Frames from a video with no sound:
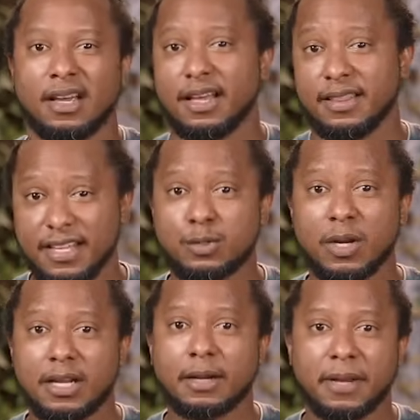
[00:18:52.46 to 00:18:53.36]
This
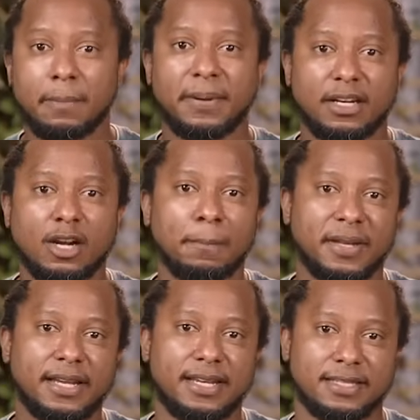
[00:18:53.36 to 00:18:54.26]
one can be a bit
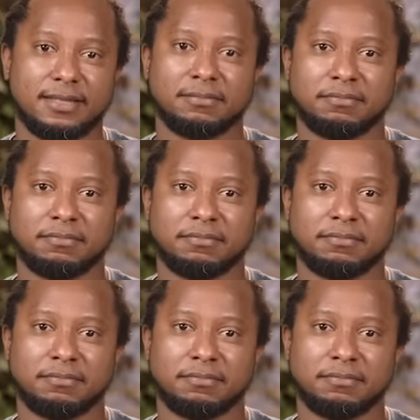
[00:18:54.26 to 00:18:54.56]
complicated.